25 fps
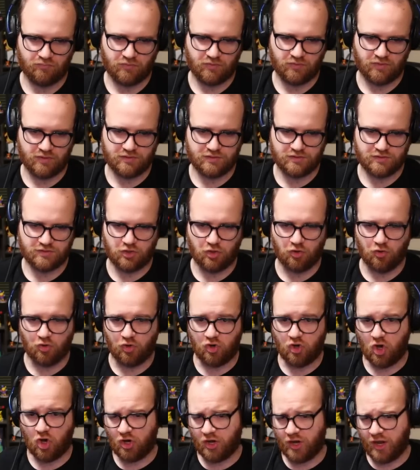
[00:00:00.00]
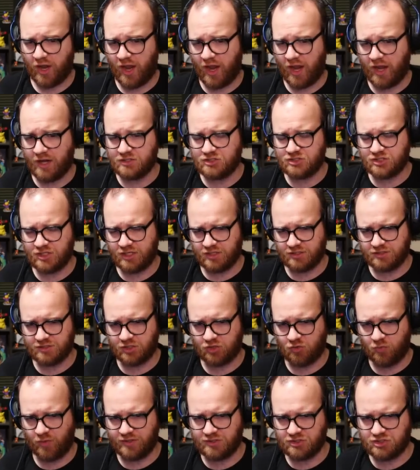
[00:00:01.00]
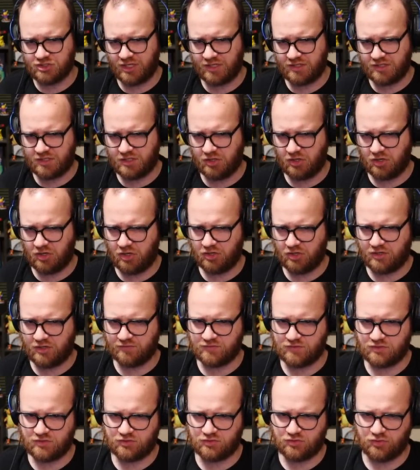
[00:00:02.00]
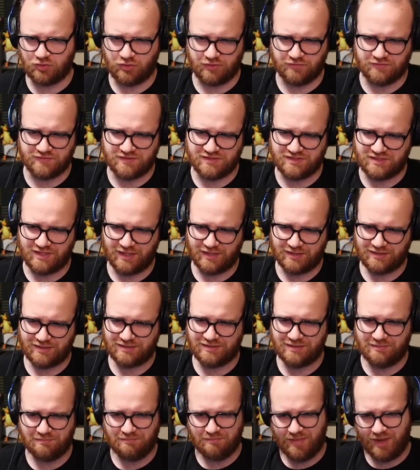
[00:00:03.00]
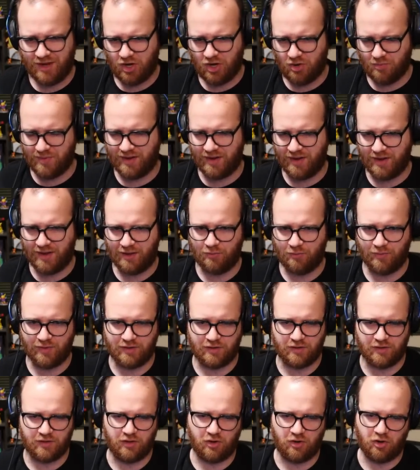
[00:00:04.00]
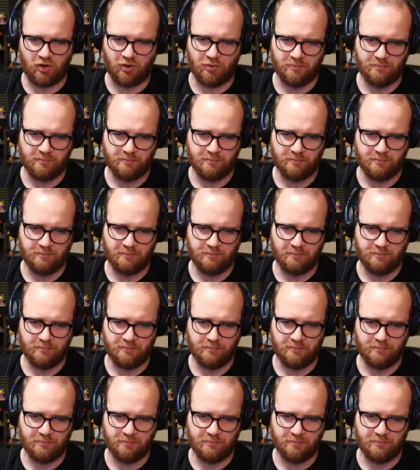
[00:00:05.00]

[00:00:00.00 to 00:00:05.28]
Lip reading: Let's go Carnage into Quinjet here. Gives us a total of 6. That may or may not win here.